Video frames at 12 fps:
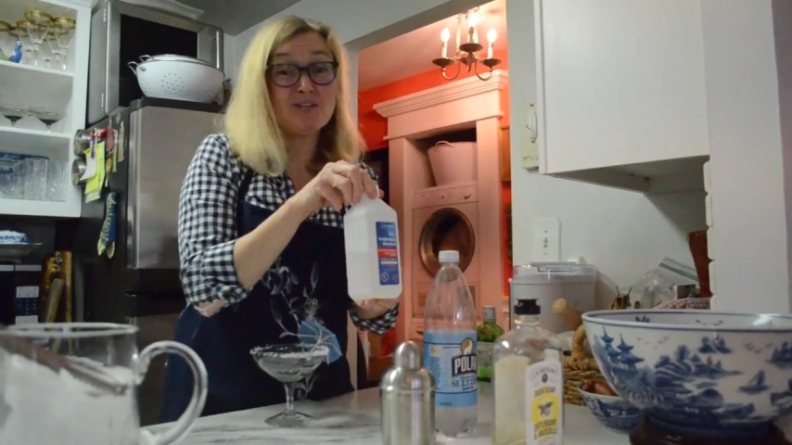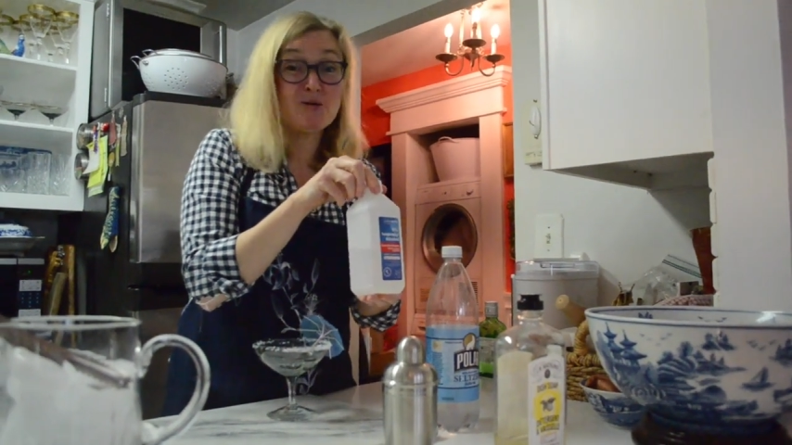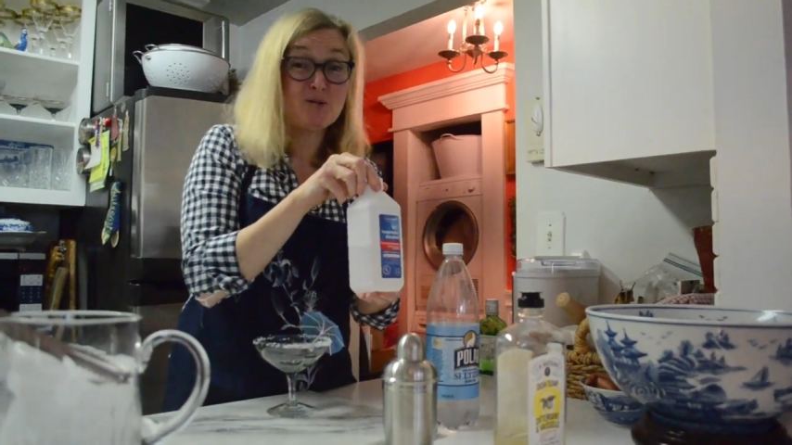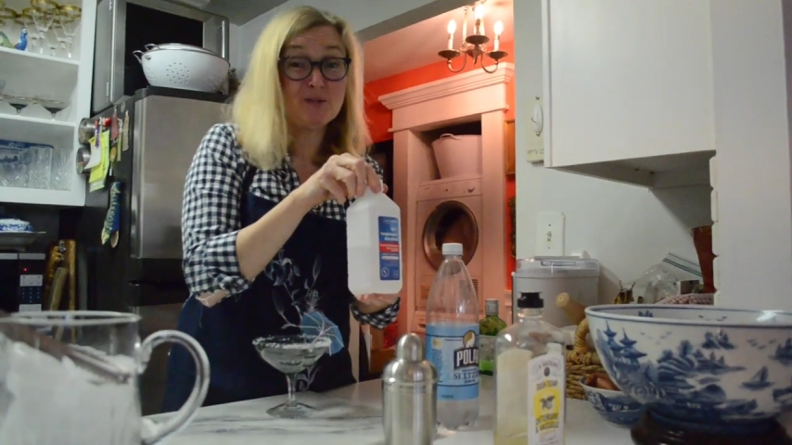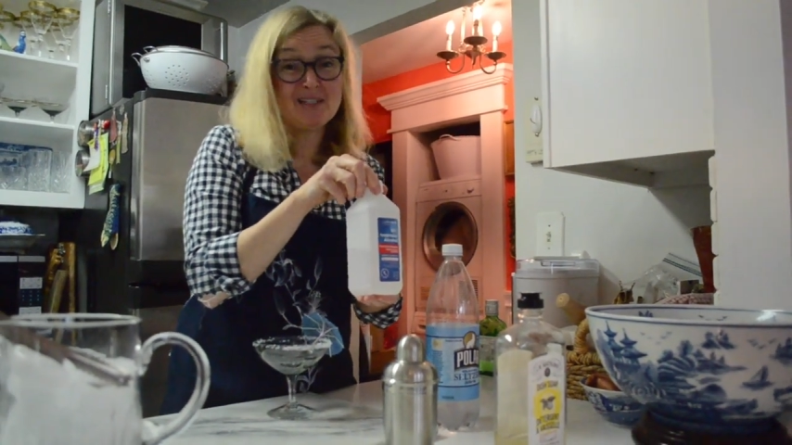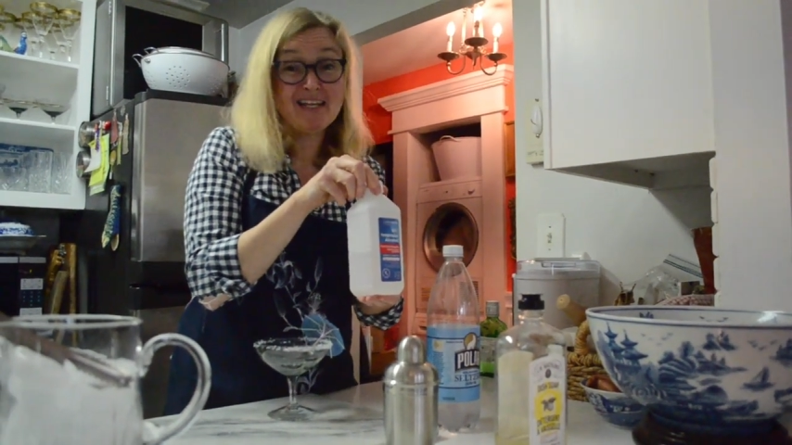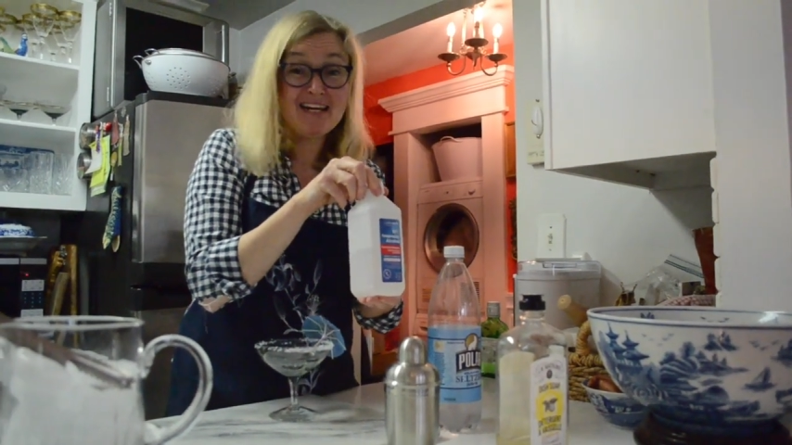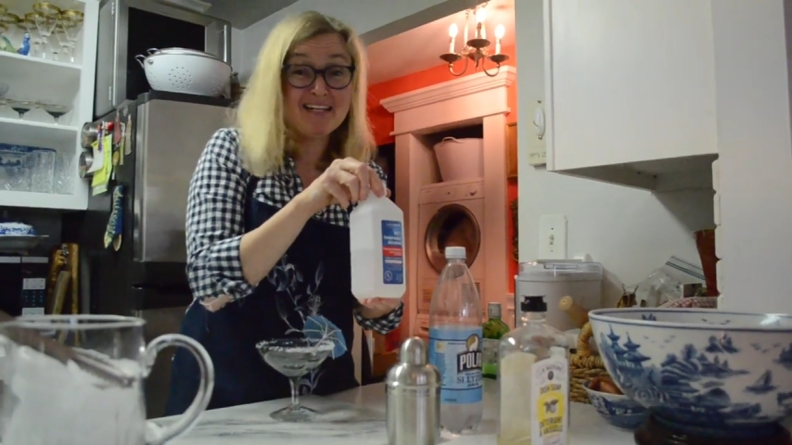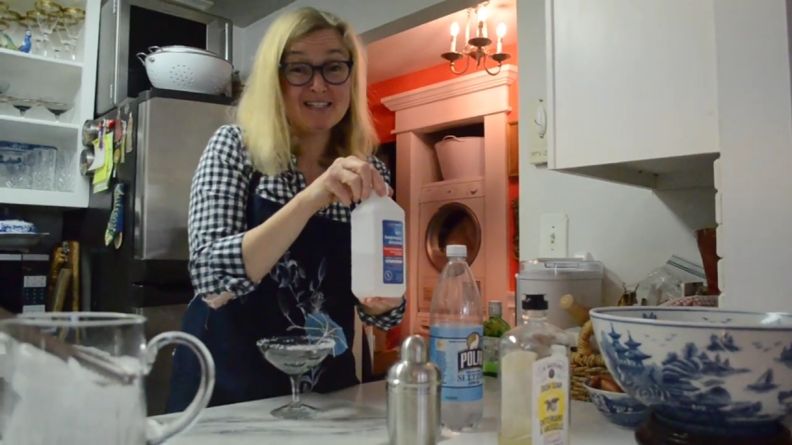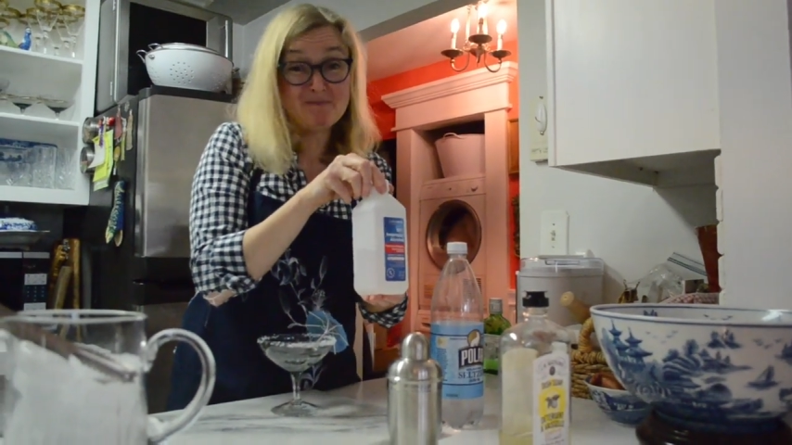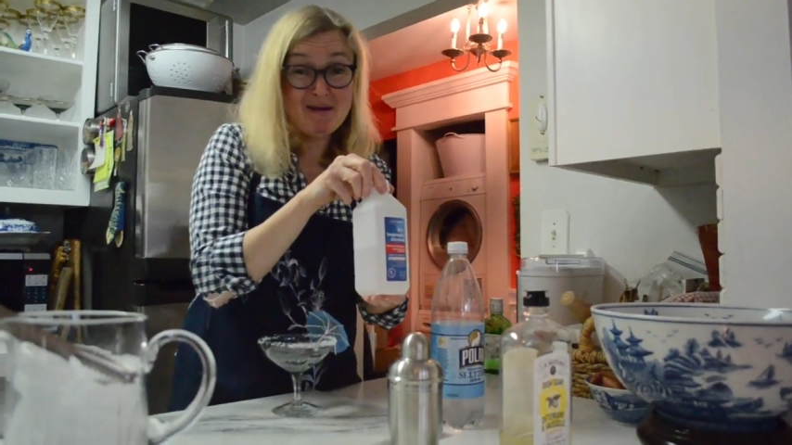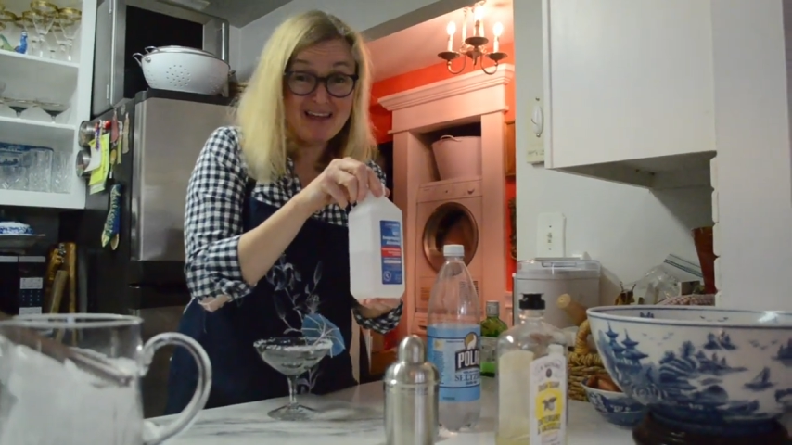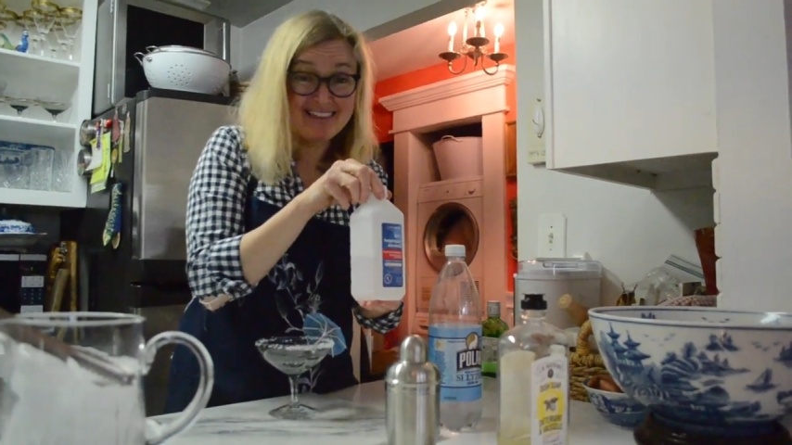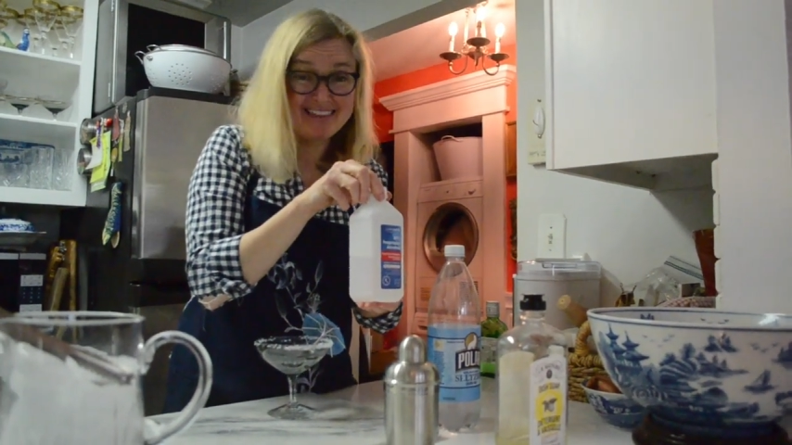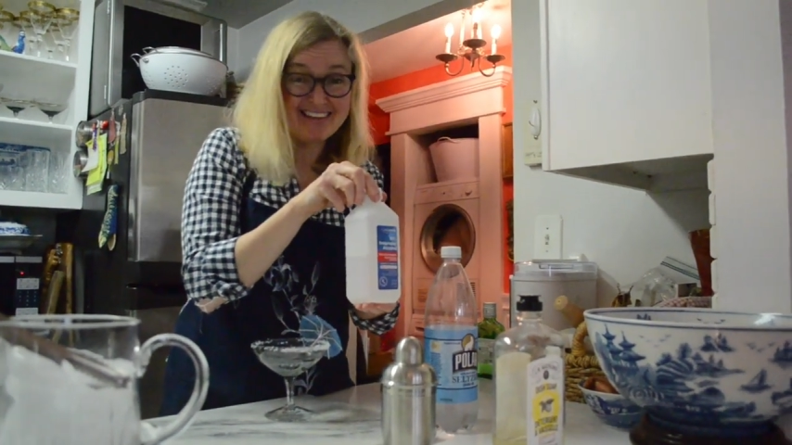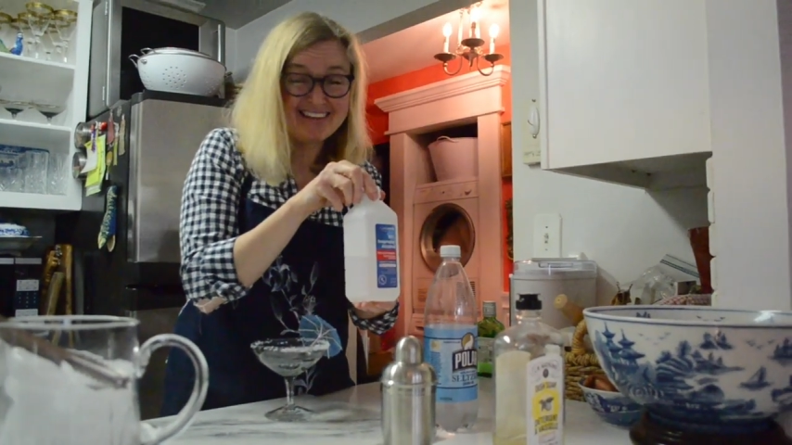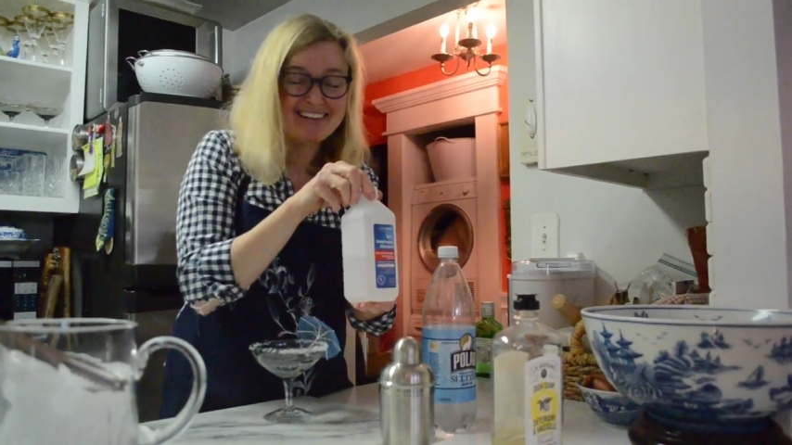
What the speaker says: old Lady Smith,